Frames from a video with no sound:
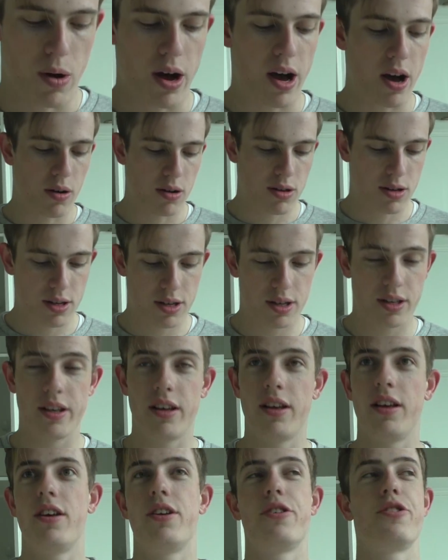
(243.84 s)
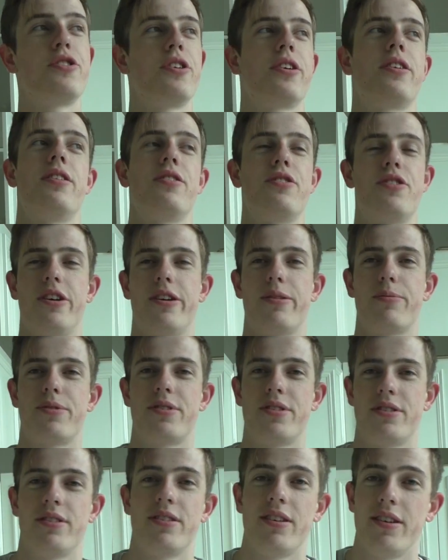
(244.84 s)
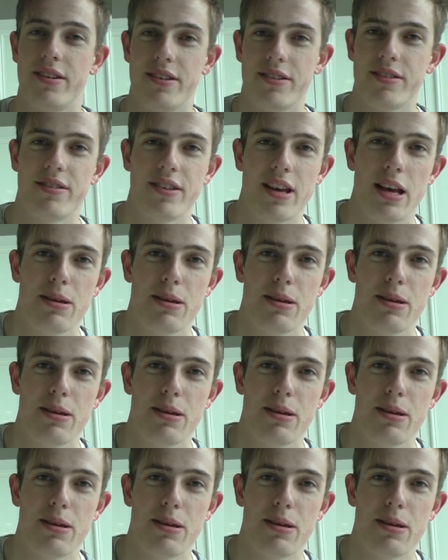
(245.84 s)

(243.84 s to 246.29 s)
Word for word: Wow chicken and chips. It is